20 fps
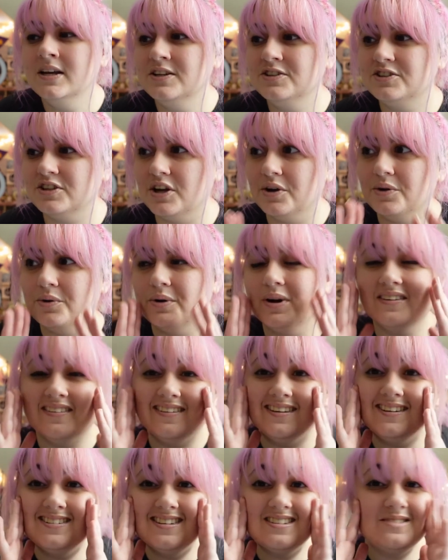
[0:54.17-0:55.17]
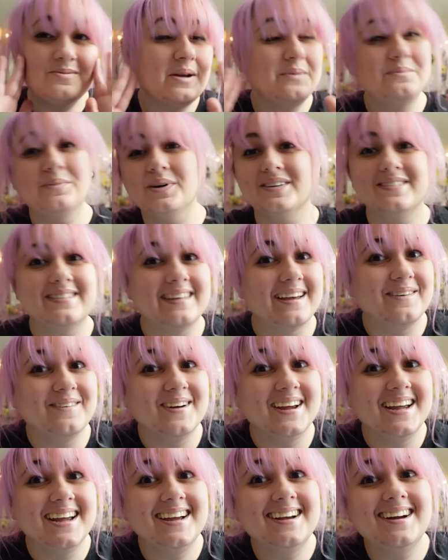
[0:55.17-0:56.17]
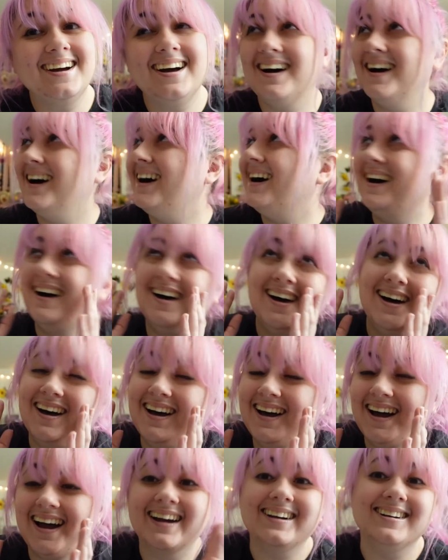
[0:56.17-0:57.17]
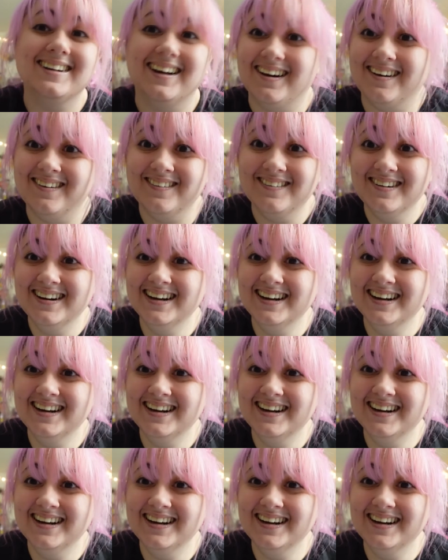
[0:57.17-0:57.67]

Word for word: So this is my birthday week. I know.